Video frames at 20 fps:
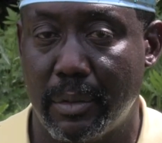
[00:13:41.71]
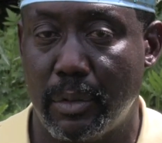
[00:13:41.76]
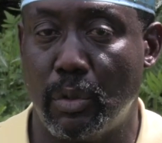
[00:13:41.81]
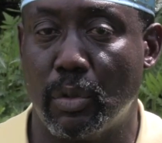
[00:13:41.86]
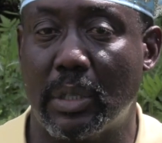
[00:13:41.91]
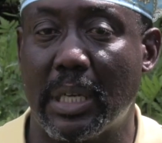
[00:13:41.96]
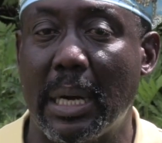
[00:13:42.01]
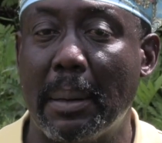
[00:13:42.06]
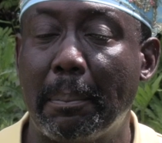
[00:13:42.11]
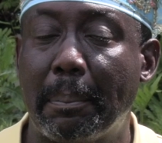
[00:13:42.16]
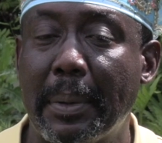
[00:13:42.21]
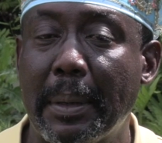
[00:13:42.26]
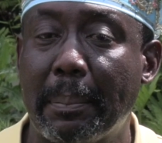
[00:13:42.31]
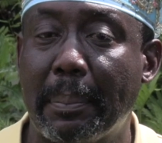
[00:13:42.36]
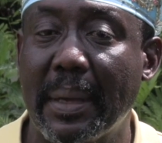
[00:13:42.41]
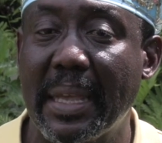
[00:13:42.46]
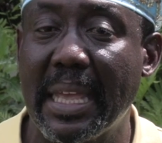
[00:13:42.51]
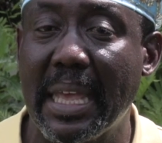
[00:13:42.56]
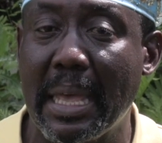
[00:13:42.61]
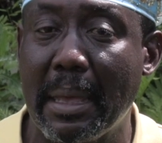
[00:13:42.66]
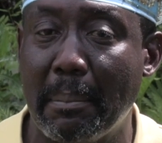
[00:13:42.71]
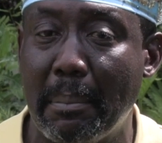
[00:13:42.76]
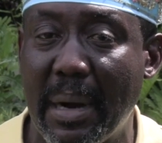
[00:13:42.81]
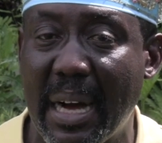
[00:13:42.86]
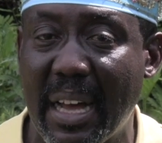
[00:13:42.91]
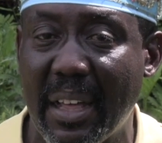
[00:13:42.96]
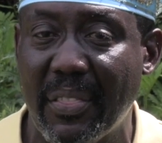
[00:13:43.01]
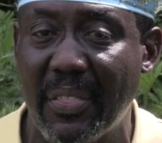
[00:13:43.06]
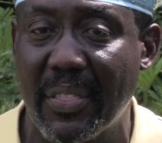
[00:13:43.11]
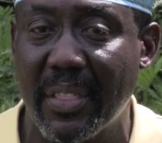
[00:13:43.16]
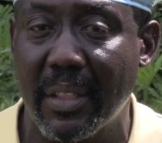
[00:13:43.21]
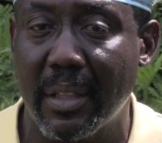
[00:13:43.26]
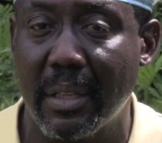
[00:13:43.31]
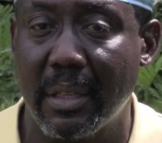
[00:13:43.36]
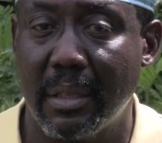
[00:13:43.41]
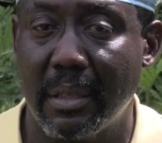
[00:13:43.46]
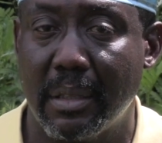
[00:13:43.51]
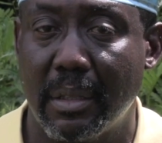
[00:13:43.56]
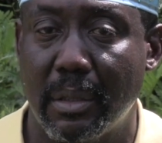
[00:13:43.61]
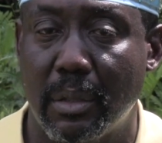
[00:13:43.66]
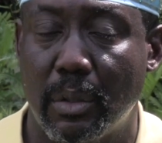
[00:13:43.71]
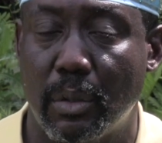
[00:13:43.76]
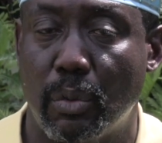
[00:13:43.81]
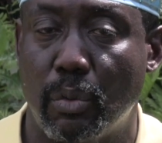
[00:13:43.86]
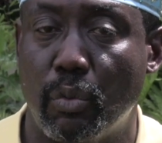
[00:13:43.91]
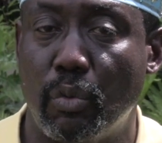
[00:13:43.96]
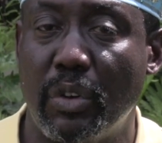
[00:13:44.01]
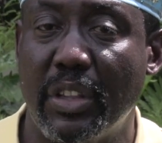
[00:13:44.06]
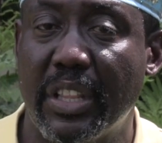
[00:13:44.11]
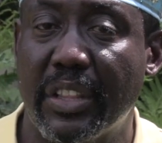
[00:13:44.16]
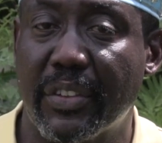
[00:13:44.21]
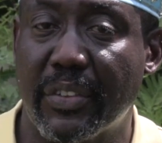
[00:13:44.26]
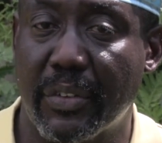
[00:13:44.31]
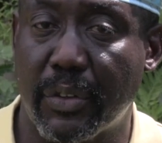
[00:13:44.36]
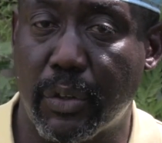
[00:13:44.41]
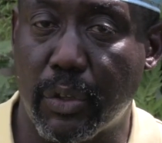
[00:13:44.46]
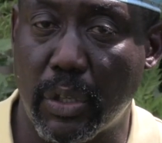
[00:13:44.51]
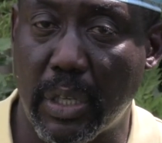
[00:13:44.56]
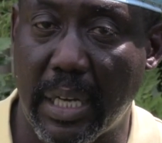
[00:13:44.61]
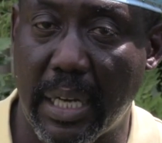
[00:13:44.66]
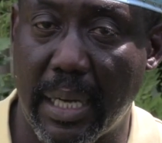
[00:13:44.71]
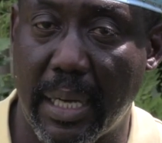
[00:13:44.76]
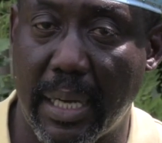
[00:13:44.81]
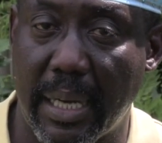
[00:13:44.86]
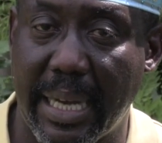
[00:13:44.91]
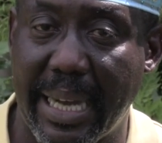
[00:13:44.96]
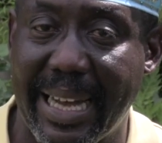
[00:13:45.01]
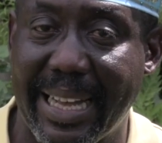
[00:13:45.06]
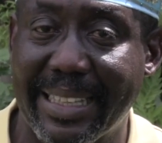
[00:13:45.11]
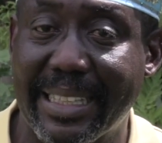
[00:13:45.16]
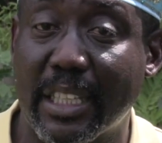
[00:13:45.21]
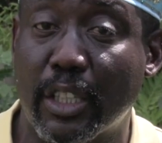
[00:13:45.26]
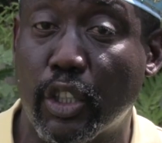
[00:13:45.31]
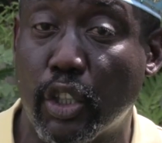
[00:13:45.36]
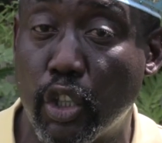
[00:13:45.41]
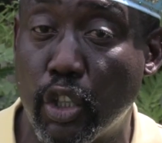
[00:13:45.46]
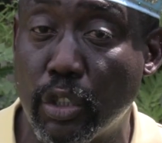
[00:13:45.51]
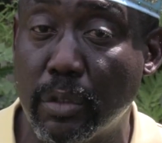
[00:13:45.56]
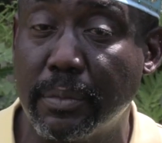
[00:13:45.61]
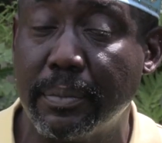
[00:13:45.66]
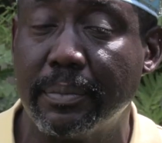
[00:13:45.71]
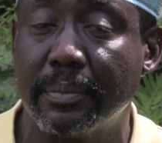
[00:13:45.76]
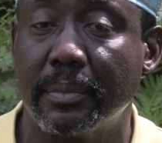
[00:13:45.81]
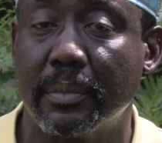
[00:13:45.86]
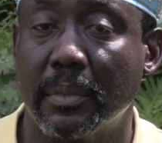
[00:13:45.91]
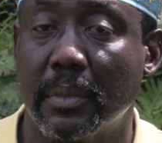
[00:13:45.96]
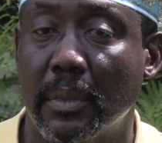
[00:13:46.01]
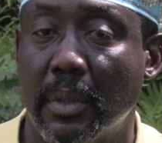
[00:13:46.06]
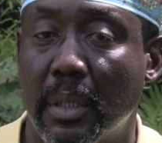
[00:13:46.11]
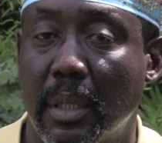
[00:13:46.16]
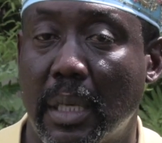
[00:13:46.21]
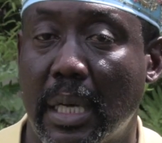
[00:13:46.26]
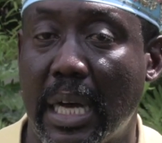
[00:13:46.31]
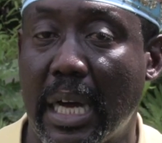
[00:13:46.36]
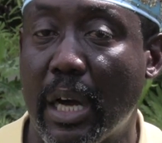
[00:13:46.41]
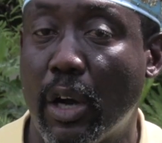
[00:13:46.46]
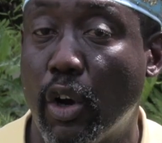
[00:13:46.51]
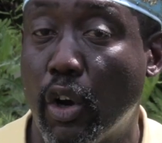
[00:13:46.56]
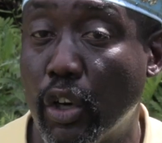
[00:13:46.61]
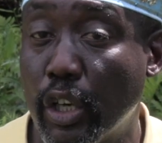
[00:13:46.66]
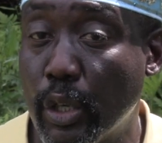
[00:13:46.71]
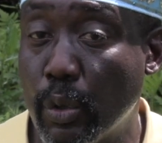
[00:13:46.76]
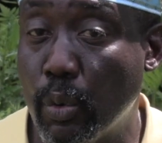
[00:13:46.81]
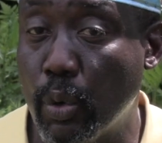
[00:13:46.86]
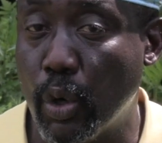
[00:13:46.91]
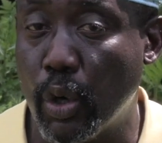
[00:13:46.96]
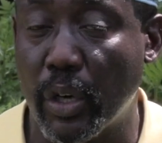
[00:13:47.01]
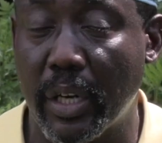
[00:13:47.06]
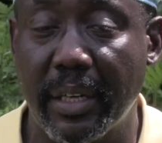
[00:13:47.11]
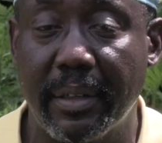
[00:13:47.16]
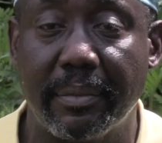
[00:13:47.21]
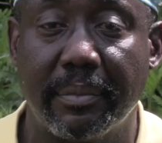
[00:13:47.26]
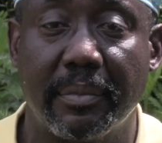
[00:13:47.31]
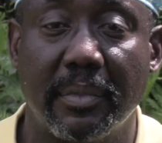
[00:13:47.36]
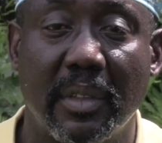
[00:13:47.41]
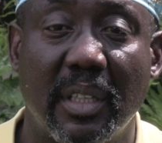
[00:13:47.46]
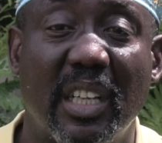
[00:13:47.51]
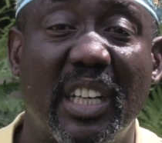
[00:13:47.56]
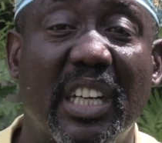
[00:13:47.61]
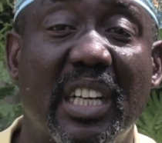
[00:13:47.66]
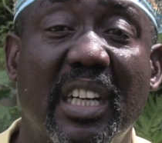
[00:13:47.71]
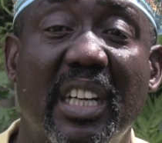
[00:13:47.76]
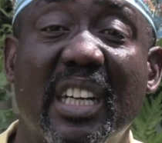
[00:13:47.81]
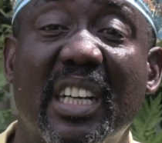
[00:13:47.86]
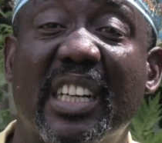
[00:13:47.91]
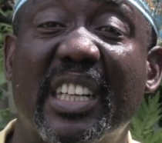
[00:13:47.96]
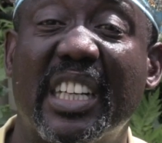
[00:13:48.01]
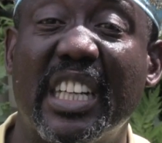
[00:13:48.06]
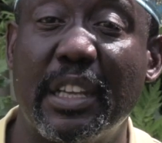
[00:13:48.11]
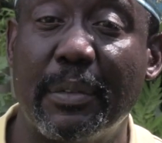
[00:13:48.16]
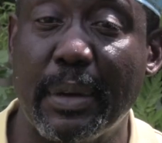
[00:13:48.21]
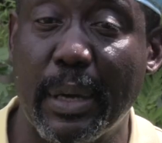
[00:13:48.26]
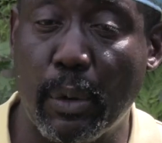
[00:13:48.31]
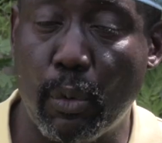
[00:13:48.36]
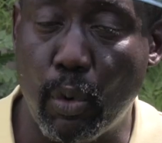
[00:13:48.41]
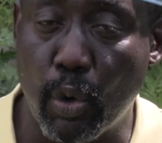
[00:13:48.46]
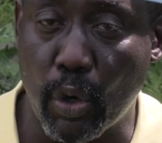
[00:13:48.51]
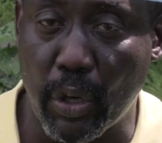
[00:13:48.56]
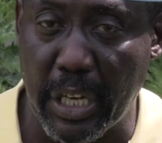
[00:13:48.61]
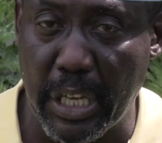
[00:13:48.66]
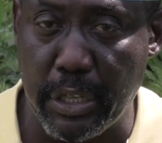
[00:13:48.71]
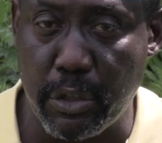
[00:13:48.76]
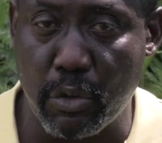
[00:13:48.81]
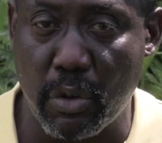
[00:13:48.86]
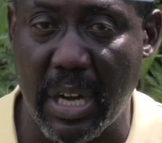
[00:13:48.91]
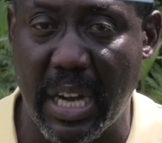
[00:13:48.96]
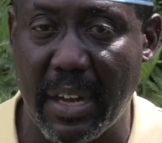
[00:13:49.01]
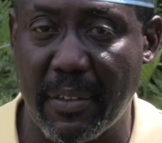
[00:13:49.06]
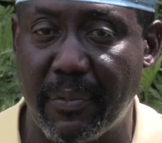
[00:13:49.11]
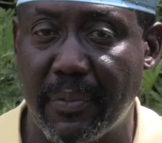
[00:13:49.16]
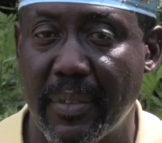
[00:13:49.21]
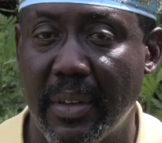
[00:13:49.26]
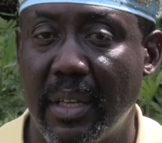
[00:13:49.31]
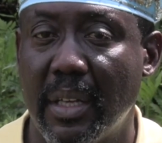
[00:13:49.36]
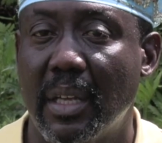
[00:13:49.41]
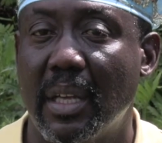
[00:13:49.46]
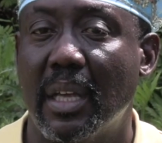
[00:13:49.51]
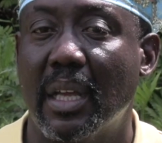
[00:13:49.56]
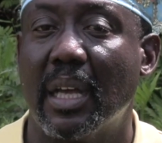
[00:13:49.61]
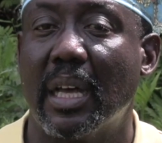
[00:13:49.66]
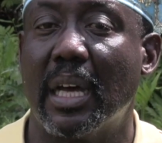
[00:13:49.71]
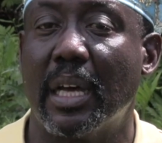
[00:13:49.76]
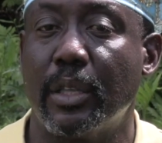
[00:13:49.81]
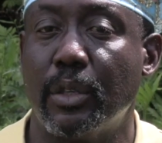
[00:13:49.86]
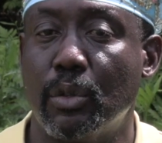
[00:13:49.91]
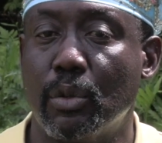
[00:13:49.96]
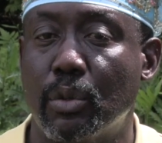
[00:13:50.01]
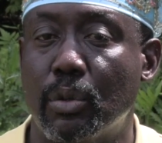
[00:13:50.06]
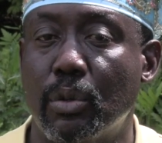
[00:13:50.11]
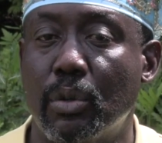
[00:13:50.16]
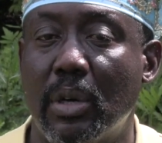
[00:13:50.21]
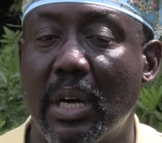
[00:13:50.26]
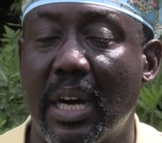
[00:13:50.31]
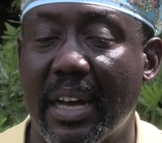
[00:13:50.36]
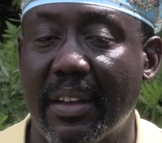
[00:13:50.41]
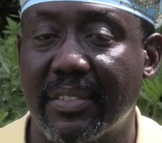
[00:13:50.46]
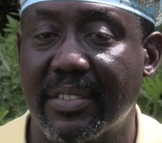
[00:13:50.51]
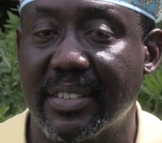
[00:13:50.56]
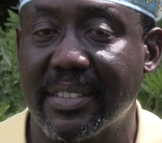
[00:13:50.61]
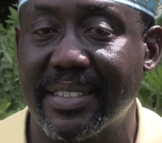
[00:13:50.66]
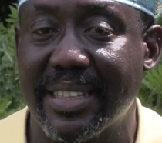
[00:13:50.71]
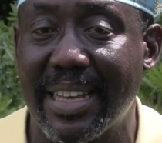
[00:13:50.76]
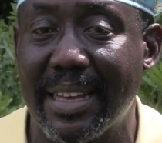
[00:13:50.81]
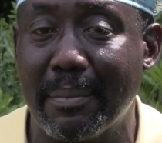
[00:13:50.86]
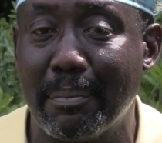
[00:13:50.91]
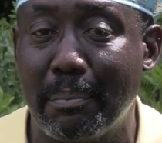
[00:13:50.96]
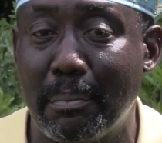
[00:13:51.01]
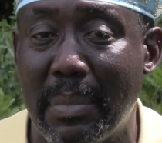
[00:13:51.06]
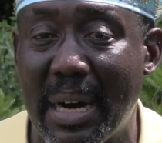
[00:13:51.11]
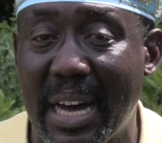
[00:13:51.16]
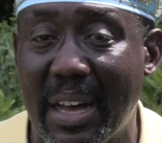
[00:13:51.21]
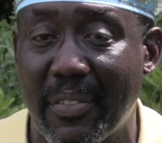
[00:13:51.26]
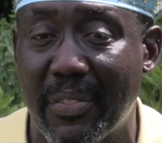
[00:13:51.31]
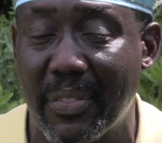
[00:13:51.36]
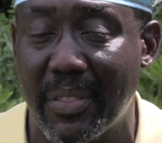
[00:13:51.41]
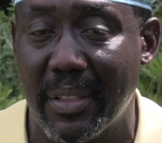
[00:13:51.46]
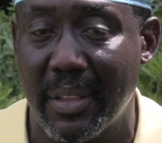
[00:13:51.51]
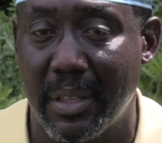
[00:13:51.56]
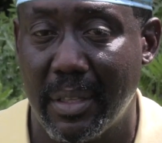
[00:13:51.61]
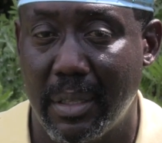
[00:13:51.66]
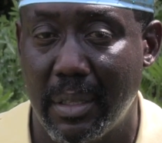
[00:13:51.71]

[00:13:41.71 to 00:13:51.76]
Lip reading: You can prepare a bath with add rum, add holy water, river water you have, and you could have some bath